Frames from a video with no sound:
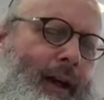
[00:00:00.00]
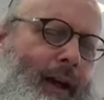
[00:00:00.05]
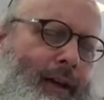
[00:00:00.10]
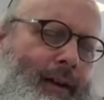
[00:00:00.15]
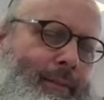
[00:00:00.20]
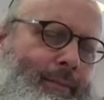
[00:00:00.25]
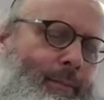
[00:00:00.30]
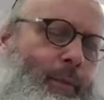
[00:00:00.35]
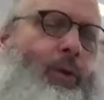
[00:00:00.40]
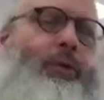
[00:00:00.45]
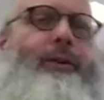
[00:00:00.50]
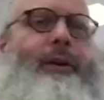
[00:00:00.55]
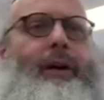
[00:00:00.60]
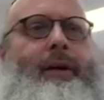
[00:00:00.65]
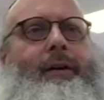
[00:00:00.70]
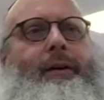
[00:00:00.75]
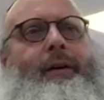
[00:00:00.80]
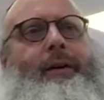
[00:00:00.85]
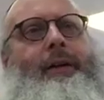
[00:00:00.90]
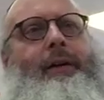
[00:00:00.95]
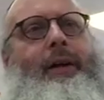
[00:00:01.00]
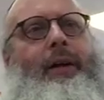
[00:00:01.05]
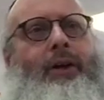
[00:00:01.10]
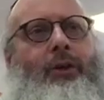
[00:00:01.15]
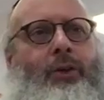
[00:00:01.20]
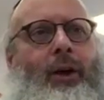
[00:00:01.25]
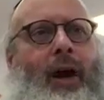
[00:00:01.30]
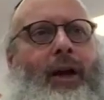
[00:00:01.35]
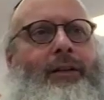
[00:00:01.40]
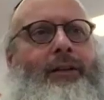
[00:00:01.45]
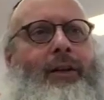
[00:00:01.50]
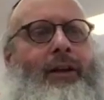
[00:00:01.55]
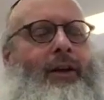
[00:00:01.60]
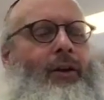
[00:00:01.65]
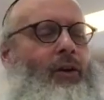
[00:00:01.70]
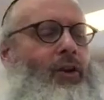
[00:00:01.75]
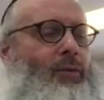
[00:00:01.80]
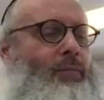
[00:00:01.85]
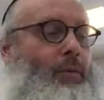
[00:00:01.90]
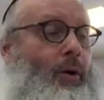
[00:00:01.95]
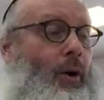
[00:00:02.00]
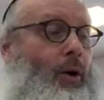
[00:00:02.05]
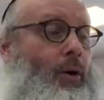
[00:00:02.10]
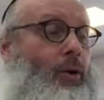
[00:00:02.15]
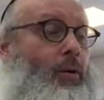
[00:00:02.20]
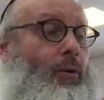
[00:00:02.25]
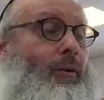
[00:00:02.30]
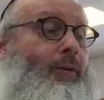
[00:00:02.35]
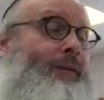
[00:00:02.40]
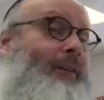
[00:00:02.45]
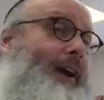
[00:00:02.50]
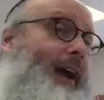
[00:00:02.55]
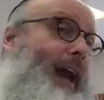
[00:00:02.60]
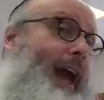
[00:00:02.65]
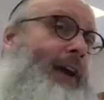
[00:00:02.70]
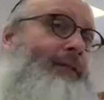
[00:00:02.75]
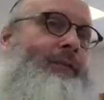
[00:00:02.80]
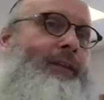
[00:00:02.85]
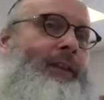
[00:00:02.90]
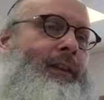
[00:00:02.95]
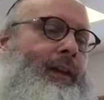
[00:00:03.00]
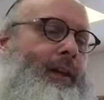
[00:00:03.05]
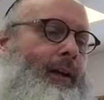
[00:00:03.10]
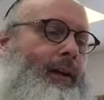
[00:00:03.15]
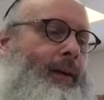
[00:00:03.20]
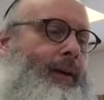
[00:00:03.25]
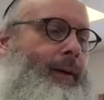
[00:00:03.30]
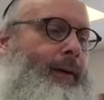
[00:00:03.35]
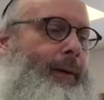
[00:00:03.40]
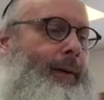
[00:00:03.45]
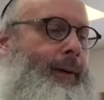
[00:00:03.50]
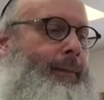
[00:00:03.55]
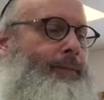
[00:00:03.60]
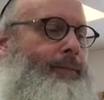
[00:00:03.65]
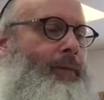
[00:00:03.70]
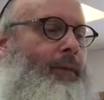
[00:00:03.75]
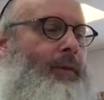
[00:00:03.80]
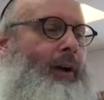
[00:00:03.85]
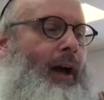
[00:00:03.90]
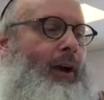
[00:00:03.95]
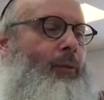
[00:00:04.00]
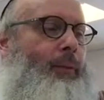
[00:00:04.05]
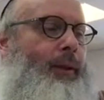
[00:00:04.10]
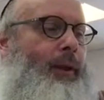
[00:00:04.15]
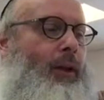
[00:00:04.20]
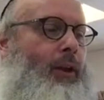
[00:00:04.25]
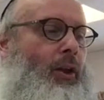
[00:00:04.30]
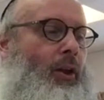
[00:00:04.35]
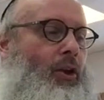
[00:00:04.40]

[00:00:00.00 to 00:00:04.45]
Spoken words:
and emunah, trust in HaKadosh Baruch Hu for everything. Right? That